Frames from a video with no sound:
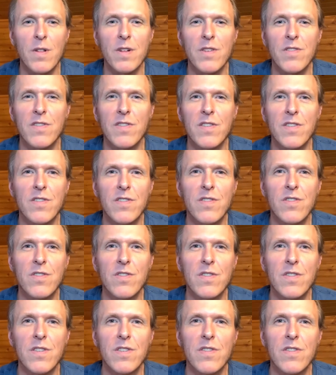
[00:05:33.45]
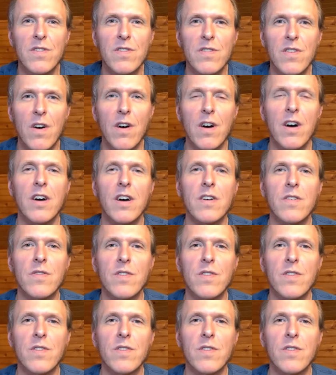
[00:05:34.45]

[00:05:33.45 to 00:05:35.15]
This song,